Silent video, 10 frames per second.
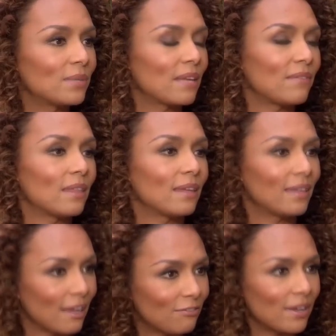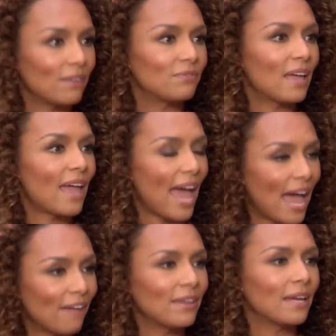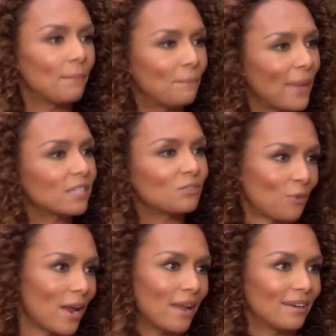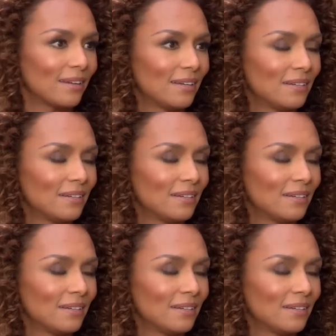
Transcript: was given the gift of having a best friend